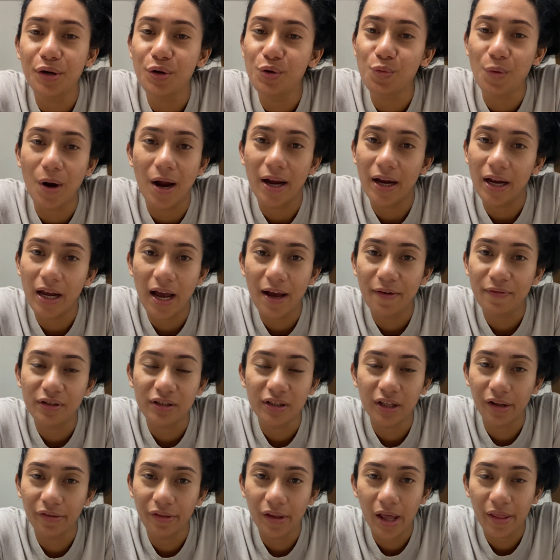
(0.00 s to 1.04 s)
know why I haven't
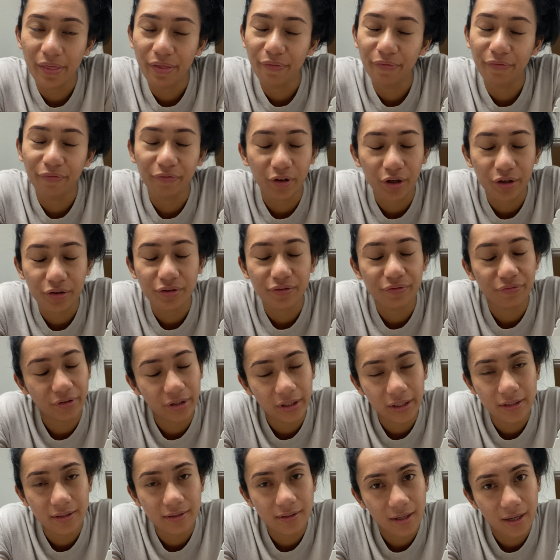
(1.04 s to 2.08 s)
done that the first
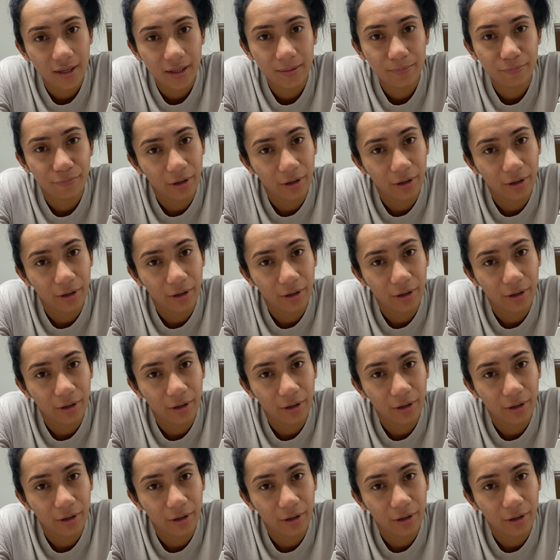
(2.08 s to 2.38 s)
freaking time,